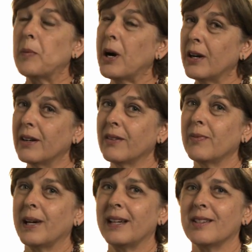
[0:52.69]
part of
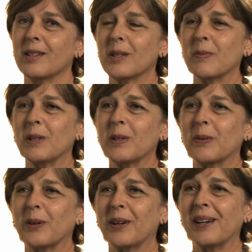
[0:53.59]
my adjustments
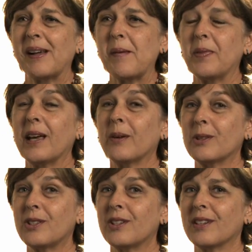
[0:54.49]
were. That
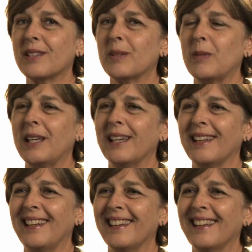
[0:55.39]
was just the
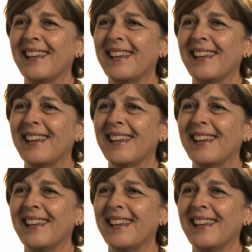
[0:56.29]
beginning.